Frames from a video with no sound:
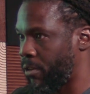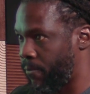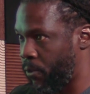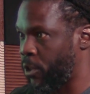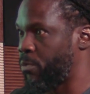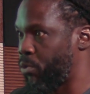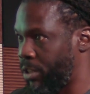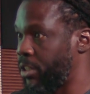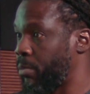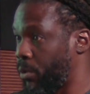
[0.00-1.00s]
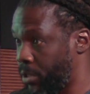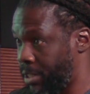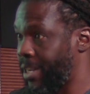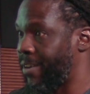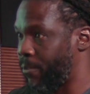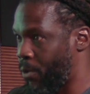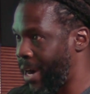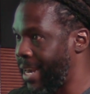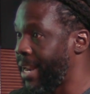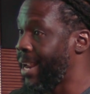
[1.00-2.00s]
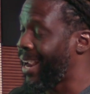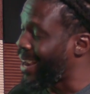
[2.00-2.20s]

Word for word: on first principle stuff, right? Mm-hmm.